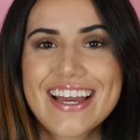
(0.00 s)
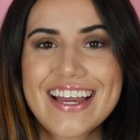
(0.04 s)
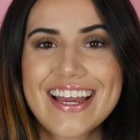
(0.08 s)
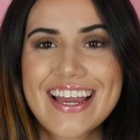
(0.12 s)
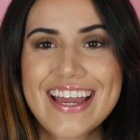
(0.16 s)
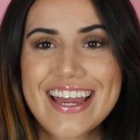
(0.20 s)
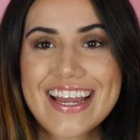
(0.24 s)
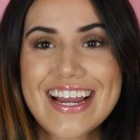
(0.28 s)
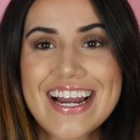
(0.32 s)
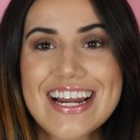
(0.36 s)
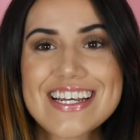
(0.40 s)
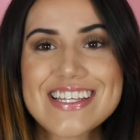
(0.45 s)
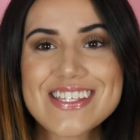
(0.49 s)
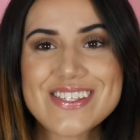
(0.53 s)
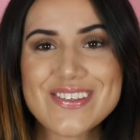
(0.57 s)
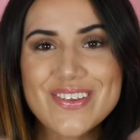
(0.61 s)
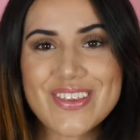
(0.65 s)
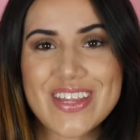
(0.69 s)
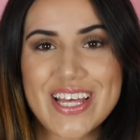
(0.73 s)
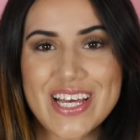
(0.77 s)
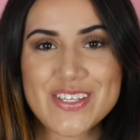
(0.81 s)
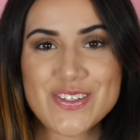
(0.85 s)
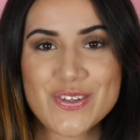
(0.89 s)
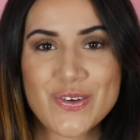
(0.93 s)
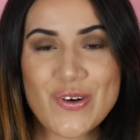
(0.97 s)
Hey guys, so
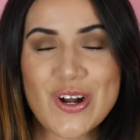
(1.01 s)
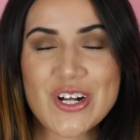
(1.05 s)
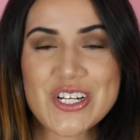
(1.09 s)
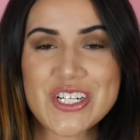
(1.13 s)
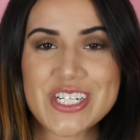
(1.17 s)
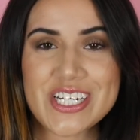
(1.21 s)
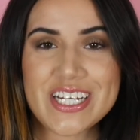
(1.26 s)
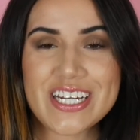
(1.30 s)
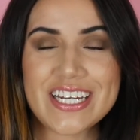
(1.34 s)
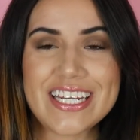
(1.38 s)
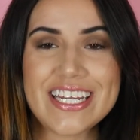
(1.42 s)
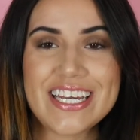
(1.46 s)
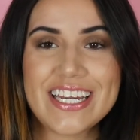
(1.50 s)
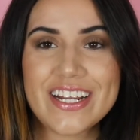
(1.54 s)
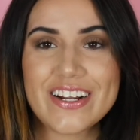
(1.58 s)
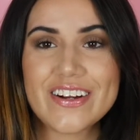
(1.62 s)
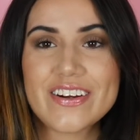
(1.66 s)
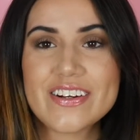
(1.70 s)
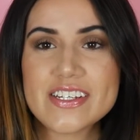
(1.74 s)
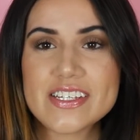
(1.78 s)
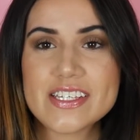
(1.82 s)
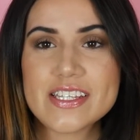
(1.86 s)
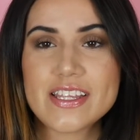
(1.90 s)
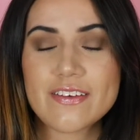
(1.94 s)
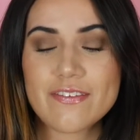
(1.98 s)
thanks for watching, and here
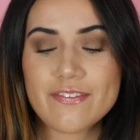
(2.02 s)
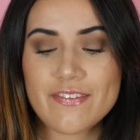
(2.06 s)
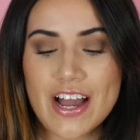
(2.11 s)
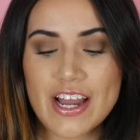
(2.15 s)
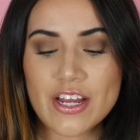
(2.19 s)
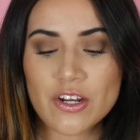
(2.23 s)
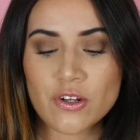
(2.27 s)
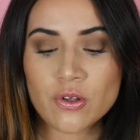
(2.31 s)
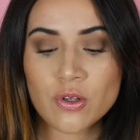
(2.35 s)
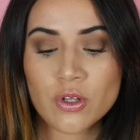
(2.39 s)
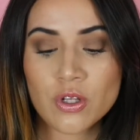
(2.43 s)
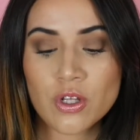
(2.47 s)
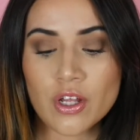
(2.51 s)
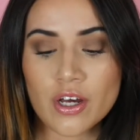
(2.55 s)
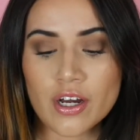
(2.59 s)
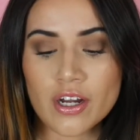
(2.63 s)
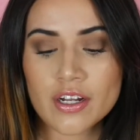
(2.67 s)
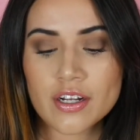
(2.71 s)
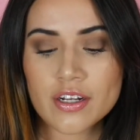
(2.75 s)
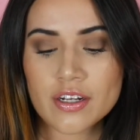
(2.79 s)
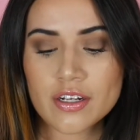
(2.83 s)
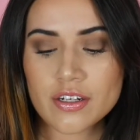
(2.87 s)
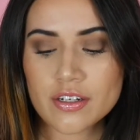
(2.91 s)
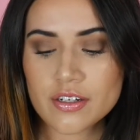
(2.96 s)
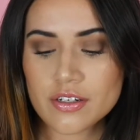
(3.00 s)
is the final
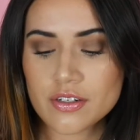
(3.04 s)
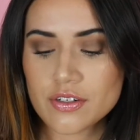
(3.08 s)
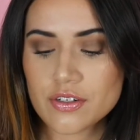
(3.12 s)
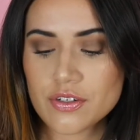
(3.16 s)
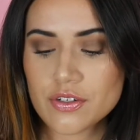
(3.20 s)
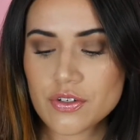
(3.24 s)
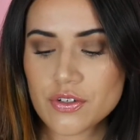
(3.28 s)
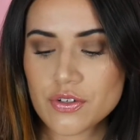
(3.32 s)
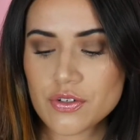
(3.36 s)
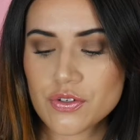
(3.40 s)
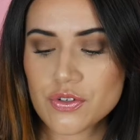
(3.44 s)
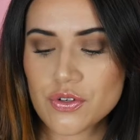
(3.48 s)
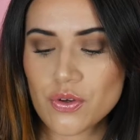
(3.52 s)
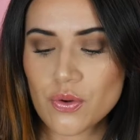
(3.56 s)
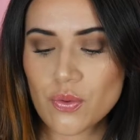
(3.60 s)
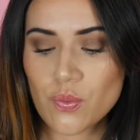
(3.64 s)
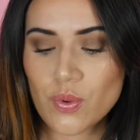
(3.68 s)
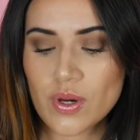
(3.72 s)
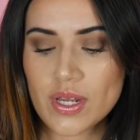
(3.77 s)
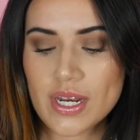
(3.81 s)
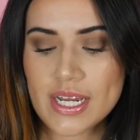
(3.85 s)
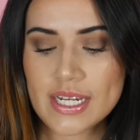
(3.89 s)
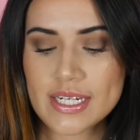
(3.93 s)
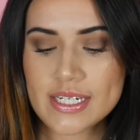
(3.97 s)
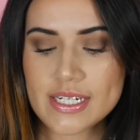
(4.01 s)
look. So
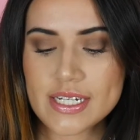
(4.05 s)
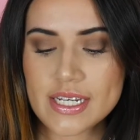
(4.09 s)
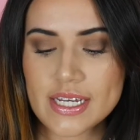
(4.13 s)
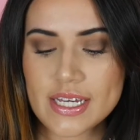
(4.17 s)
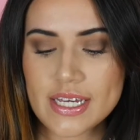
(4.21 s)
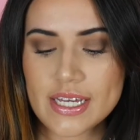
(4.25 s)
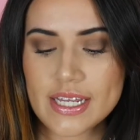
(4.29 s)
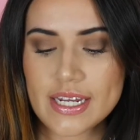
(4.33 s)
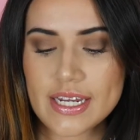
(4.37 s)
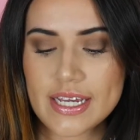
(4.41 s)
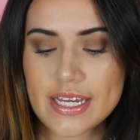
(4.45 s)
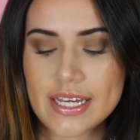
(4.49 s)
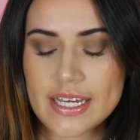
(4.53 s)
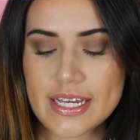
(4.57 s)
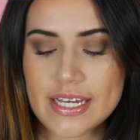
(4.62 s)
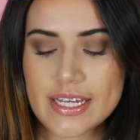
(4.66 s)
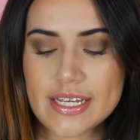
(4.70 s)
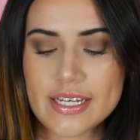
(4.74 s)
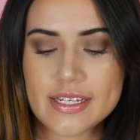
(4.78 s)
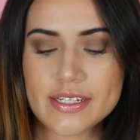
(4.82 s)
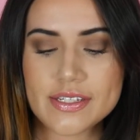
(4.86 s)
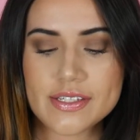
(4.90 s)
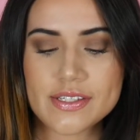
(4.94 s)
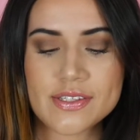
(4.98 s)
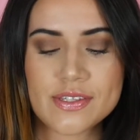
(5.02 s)
what I did
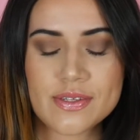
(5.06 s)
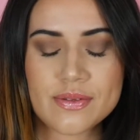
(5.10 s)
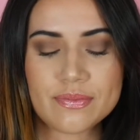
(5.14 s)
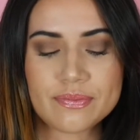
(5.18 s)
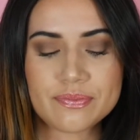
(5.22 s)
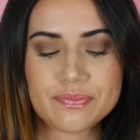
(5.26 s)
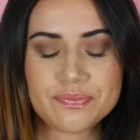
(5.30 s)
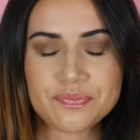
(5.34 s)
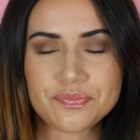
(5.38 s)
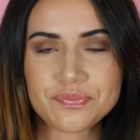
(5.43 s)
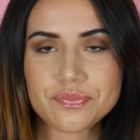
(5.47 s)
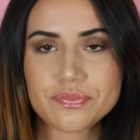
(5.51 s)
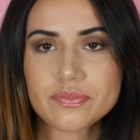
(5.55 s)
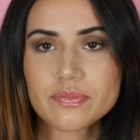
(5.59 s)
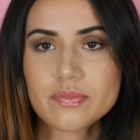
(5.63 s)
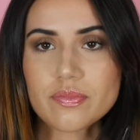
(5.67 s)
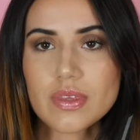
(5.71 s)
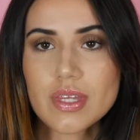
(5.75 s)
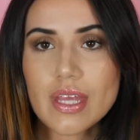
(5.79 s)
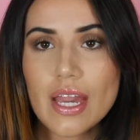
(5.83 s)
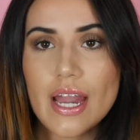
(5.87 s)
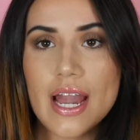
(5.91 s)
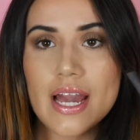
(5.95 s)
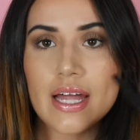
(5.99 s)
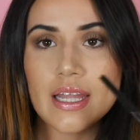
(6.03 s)
is
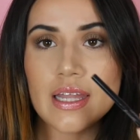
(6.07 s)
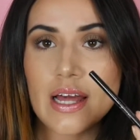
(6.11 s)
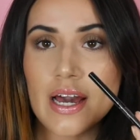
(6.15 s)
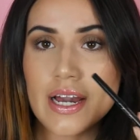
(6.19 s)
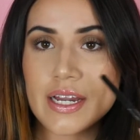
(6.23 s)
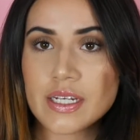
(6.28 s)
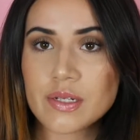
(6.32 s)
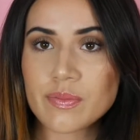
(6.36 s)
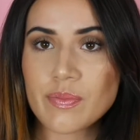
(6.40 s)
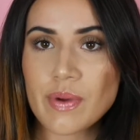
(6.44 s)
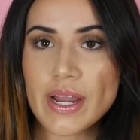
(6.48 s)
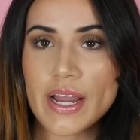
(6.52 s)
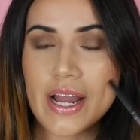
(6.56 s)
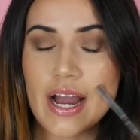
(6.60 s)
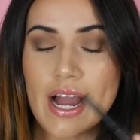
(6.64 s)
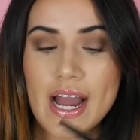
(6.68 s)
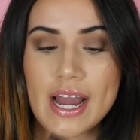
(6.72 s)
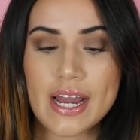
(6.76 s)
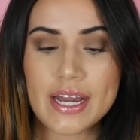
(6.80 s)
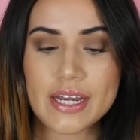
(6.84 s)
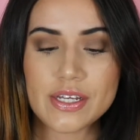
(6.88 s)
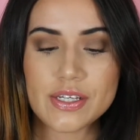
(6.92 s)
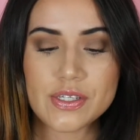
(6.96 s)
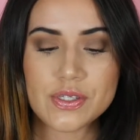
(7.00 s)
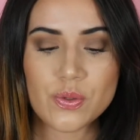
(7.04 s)
I lined my
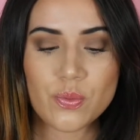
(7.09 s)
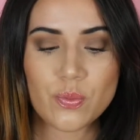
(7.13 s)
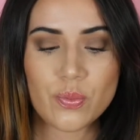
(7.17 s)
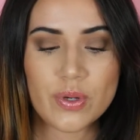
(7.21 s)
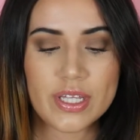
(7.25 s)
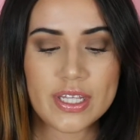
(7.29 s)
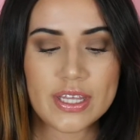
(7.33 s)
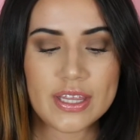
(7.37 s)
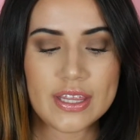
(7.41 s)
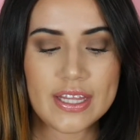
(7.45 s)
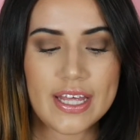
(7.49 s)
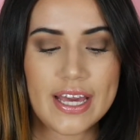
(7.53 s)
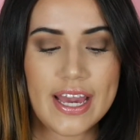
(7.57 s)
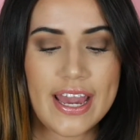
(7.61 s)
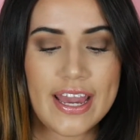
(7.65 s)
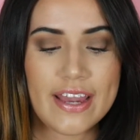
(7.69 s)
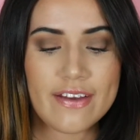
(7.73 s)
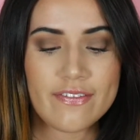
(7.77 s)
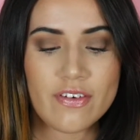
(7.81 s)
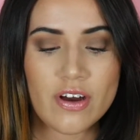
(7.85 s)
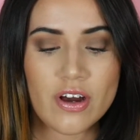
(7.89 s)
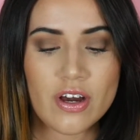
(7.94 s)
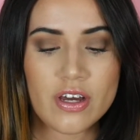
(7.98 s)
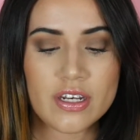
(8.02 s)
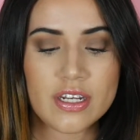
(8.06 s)
eyes with
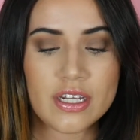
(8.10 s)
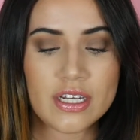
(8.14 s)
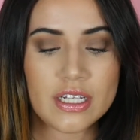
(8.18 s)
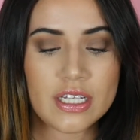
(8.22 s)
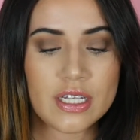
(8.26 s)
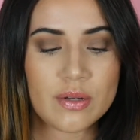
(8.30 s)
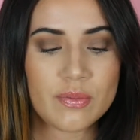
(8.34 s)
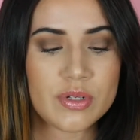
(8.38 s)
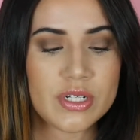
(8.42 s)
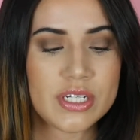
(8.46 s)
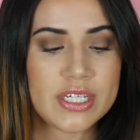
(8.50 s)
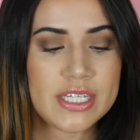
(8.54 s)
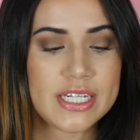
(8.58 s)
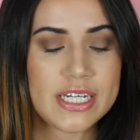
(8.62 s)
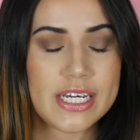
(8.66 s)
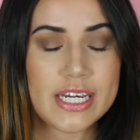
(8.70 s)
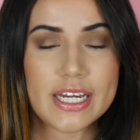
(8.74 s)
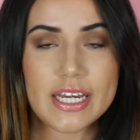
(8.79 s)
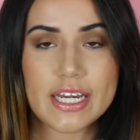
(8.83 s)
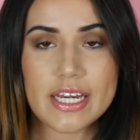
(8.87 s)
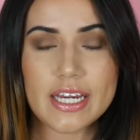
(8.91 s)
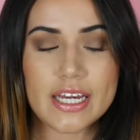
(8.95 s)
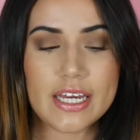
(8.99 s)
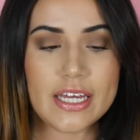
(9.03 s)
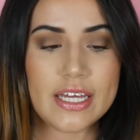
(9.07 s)
Avon Glimmer
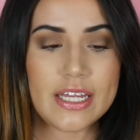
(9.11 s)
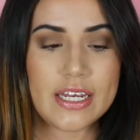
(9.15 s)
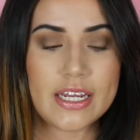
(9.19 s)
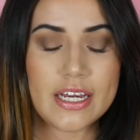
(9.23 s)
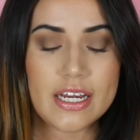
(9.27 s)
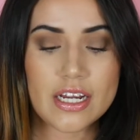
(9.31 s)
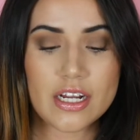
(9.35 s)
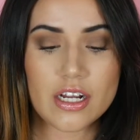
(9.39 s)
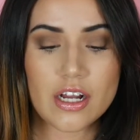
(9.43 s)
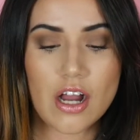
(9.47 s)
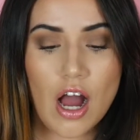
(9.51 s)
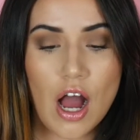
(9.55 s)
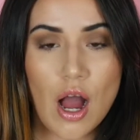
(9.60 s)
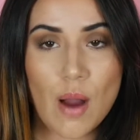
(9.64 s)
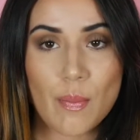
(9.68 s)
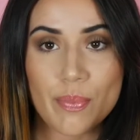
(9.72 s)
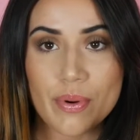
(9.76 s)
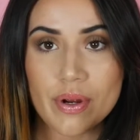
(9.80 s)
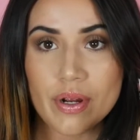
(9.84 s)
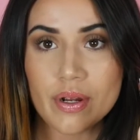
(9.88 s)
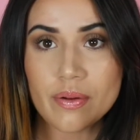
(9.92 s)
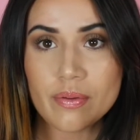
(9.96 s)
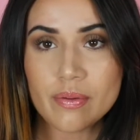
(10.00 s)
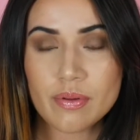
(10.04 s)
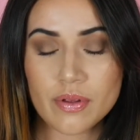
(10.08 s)
Stick in
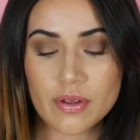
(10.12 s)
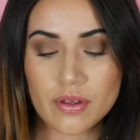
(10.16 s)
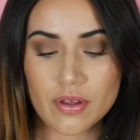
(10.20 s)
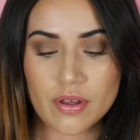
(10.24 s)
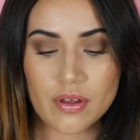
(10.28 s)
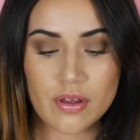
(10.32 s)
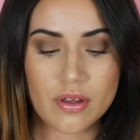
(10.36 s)
Copper,